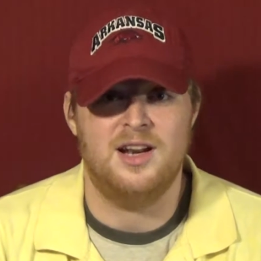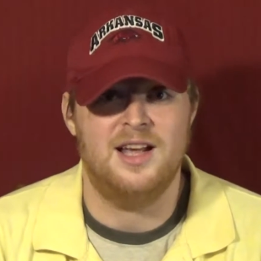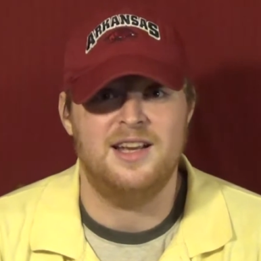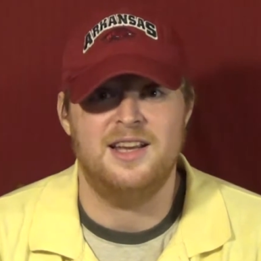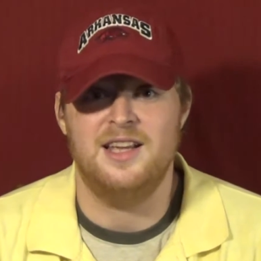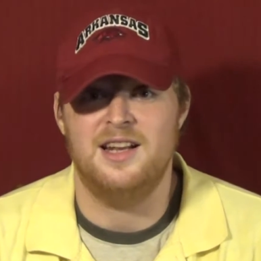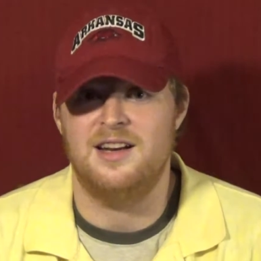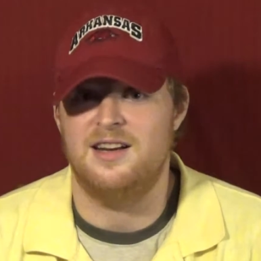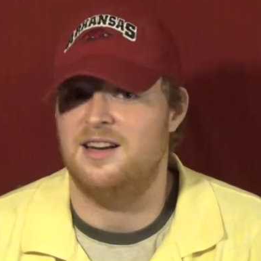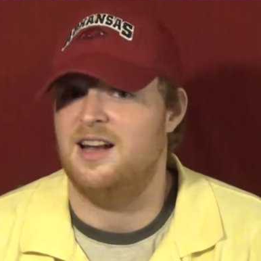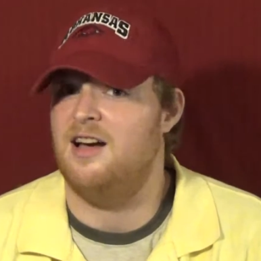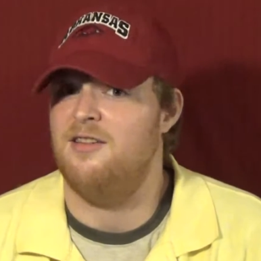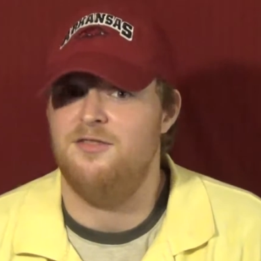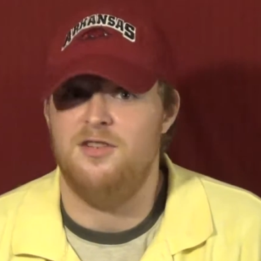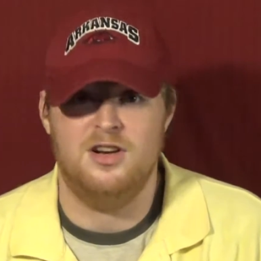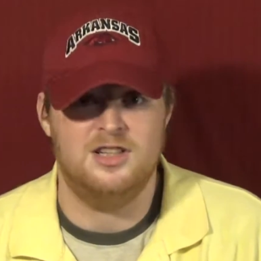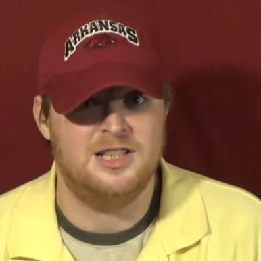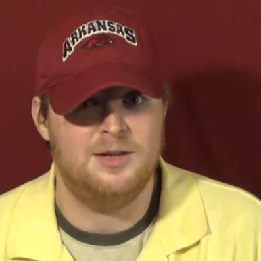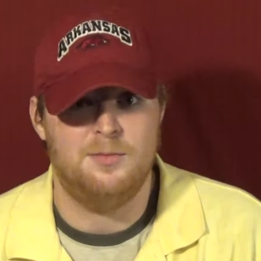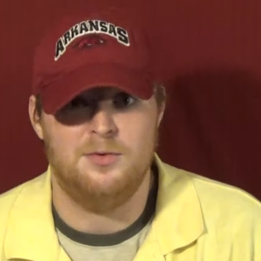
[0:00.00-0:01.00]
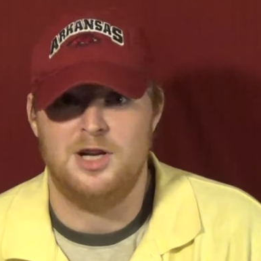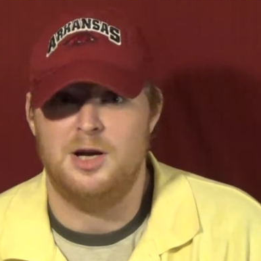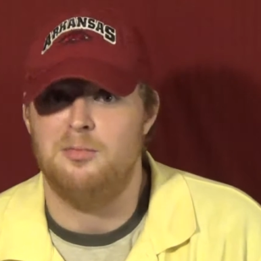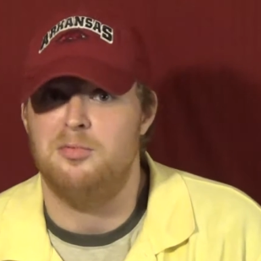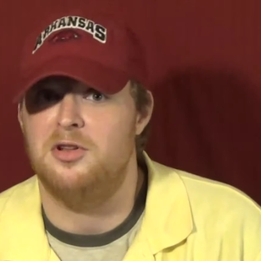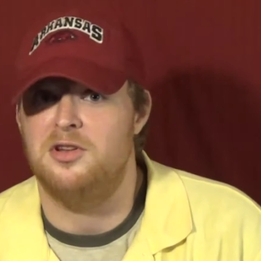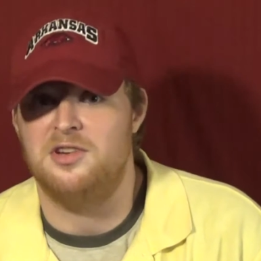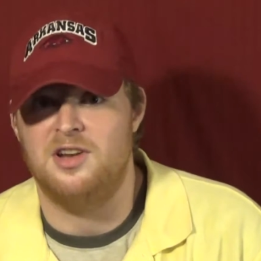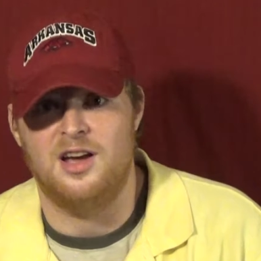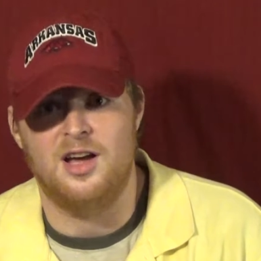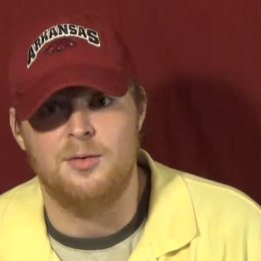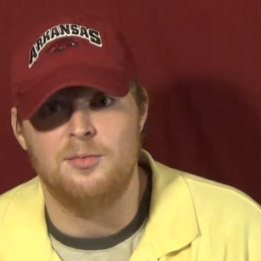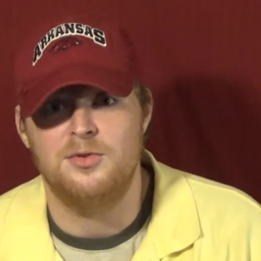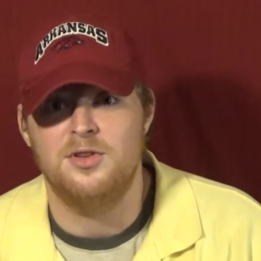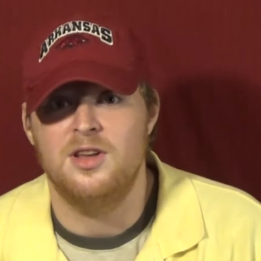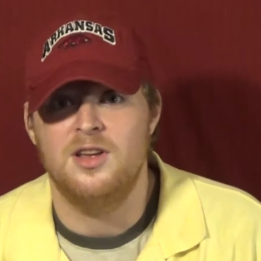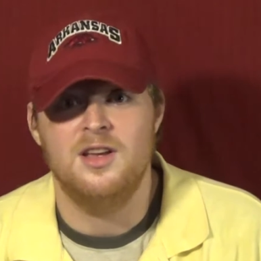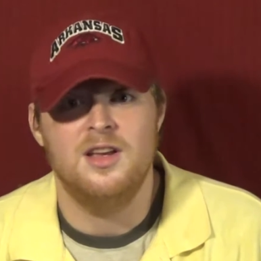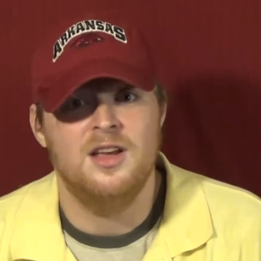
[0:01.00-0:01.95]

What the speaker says: I get it, and I fucked up a couple of times,